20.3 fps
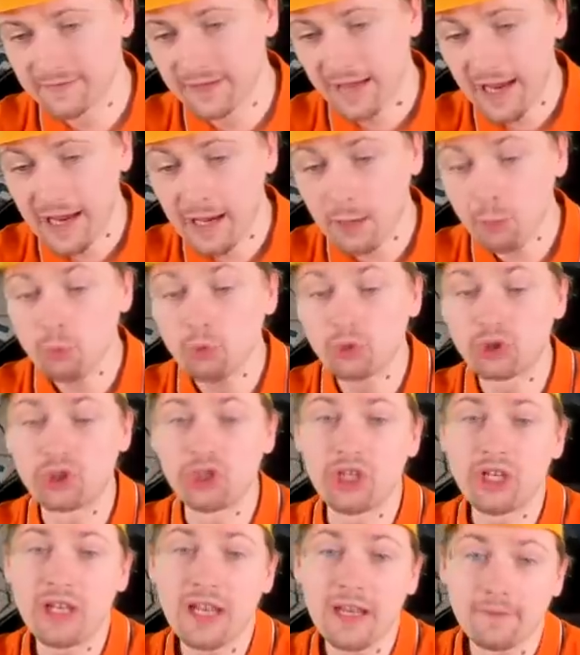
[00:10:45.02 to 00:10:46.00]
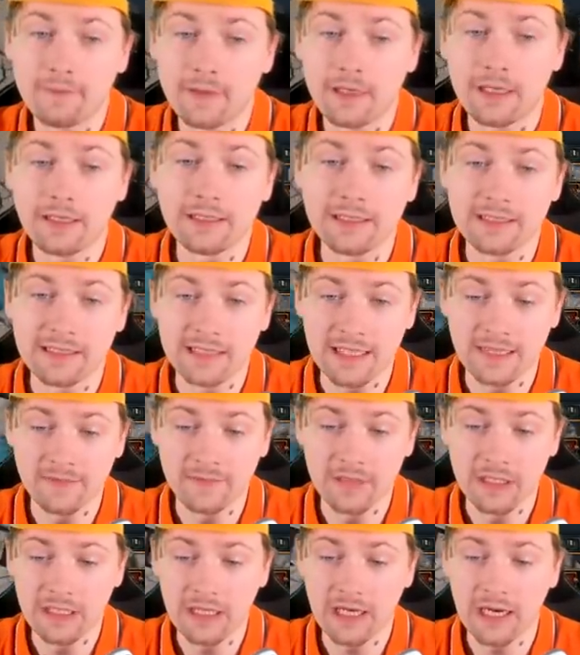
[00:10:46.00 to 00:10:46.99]
Now Geneva is
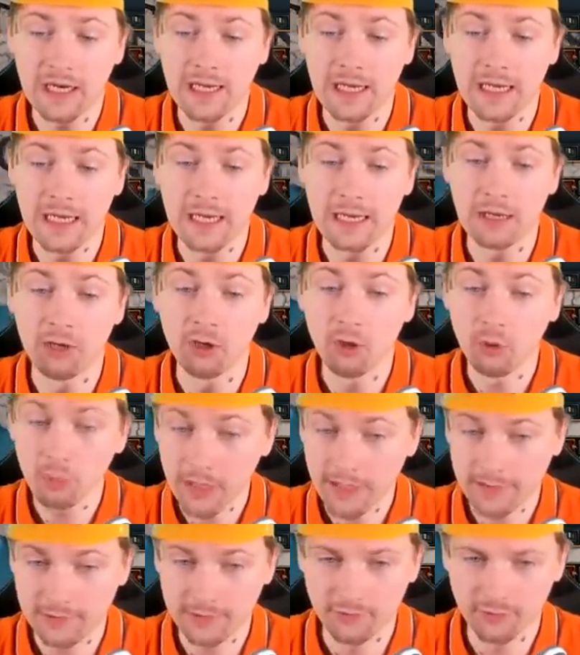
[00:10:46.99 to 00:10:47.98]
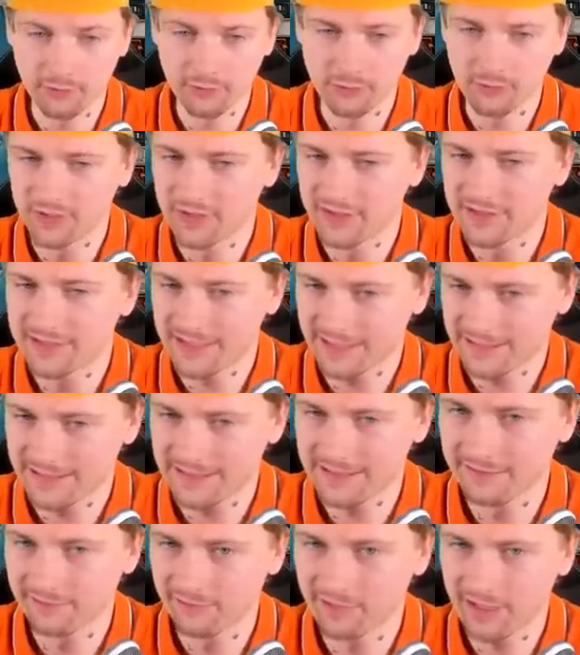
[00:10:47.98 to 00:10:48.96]
having a low attitude towards
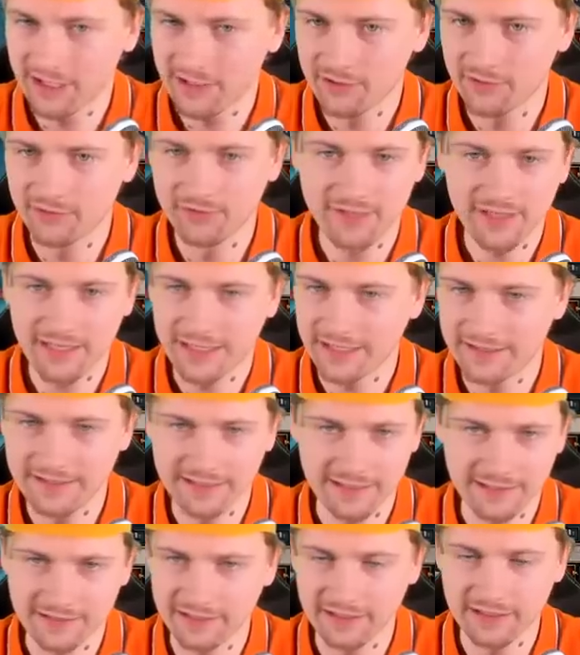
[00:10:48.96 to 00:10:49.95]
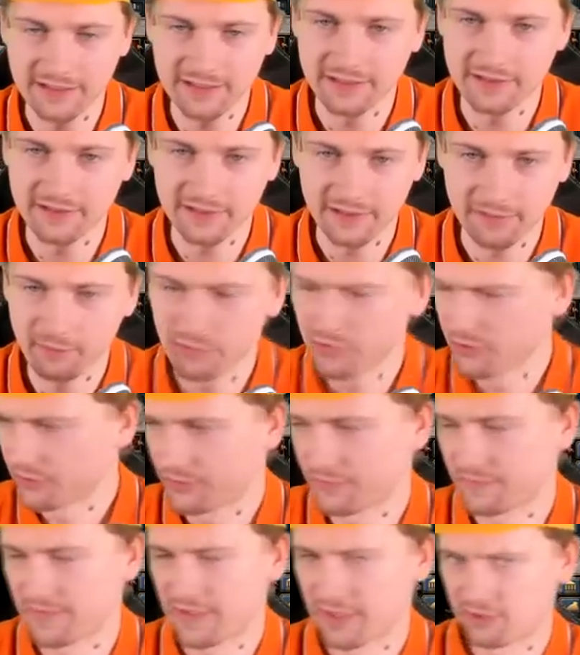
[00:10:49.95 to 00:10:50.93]
Castile Aragon, etc, et cetera.
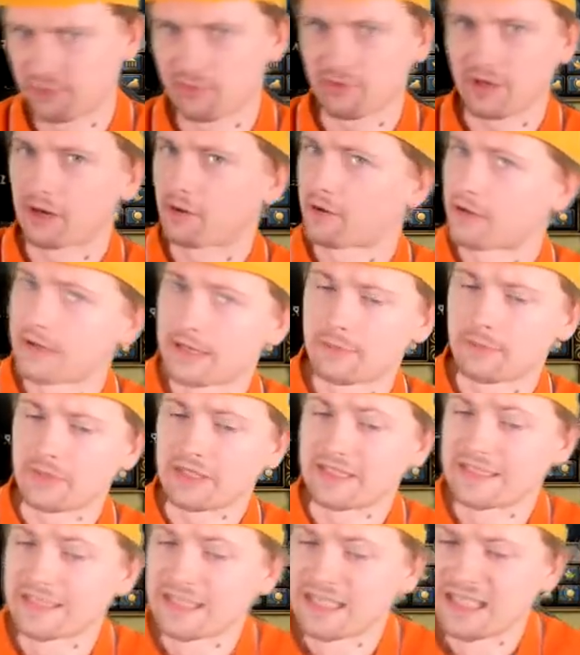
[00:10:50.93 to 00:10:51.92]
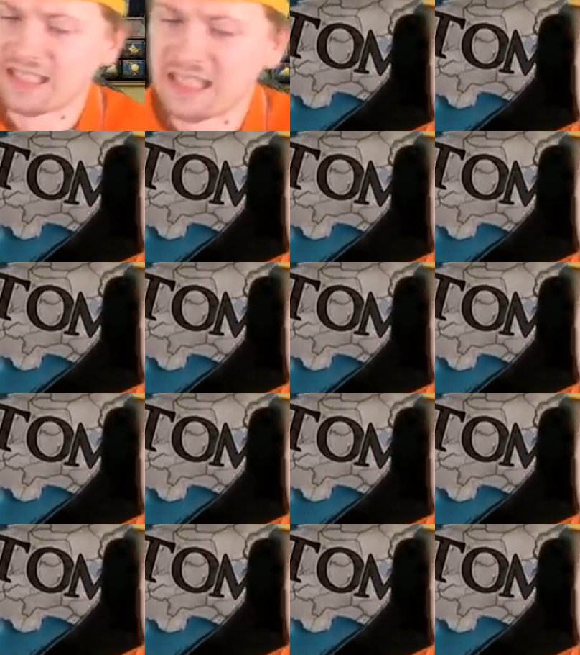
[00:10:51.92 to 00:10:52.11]
Most of actually our enemies.